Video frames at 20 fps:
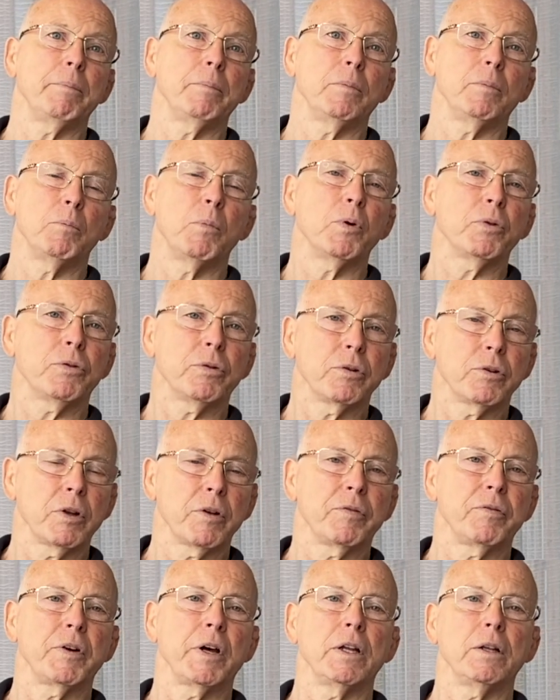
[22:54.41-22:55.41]
Most of the
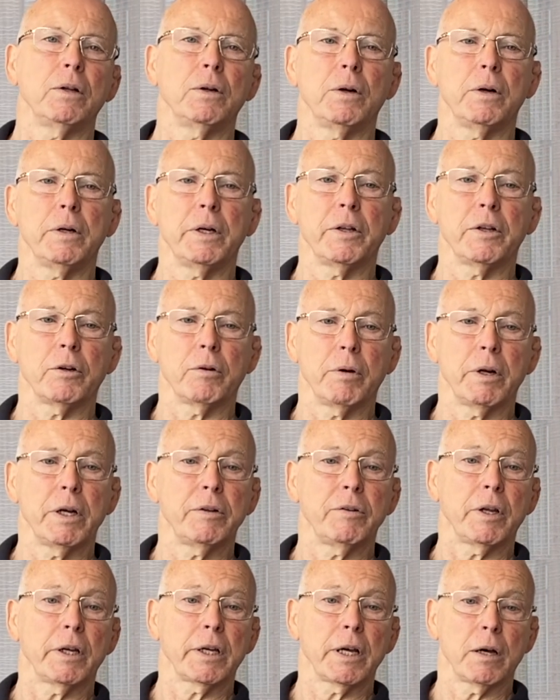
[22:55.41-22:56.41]
stuff I learned and the
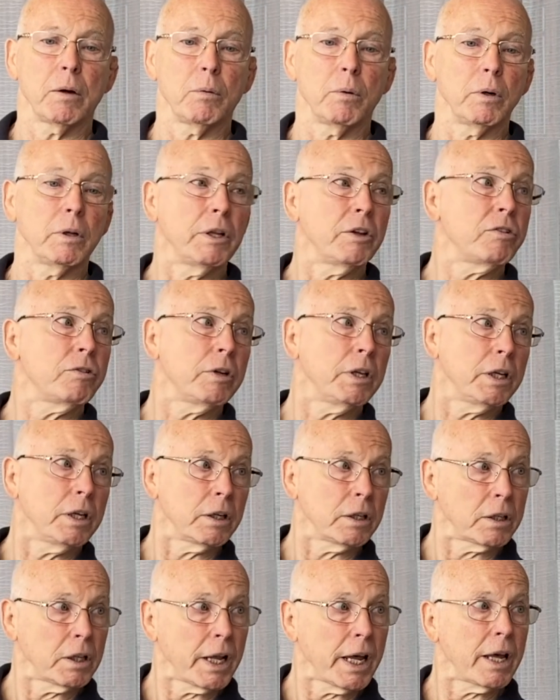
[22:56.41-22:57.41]
grades I got were listening
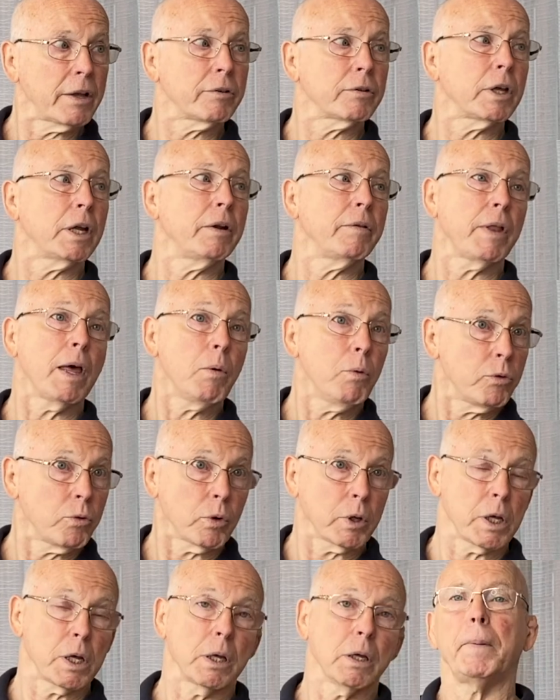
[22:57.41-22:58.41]
in class. That was
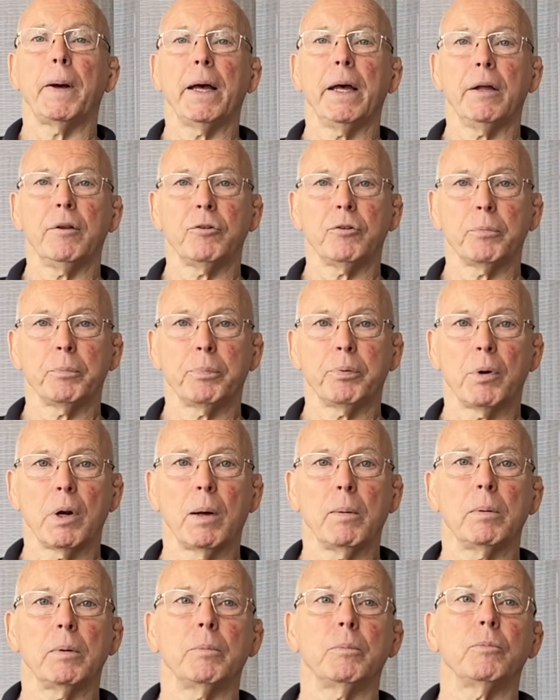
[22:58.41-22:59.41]
okay. I had some
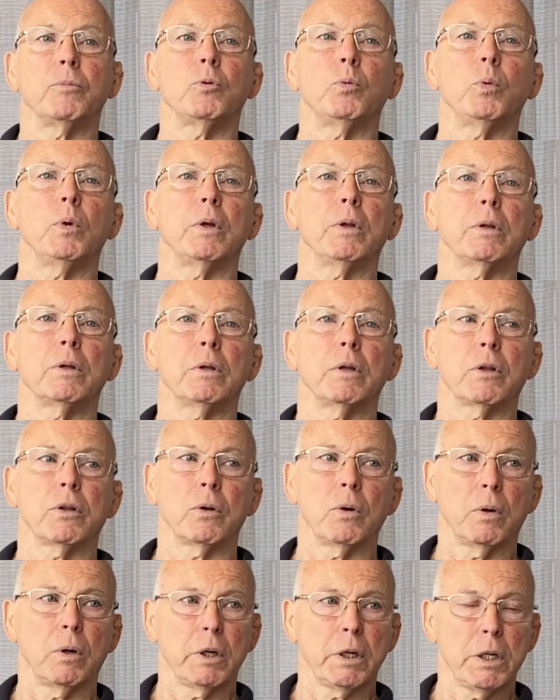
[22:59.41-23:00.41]
problems with
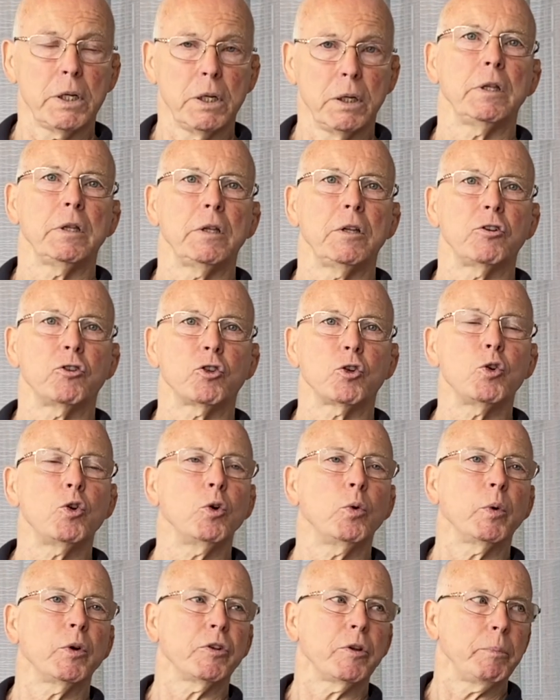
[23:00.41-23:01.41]
authority. The
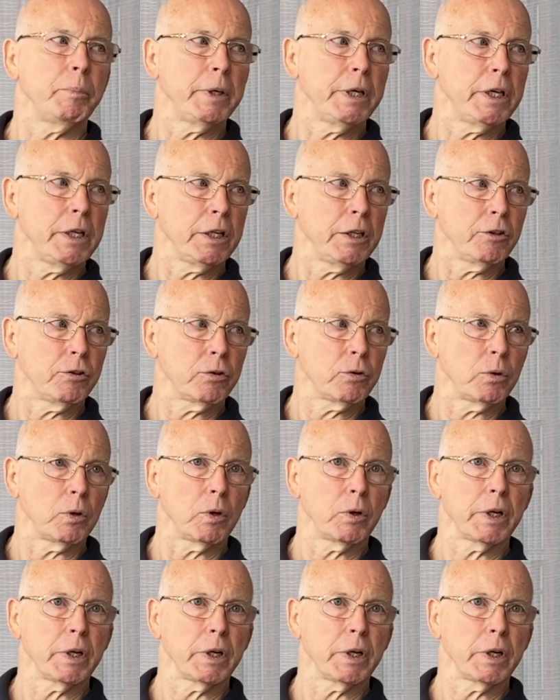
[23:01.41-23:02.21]
school was a beginning school.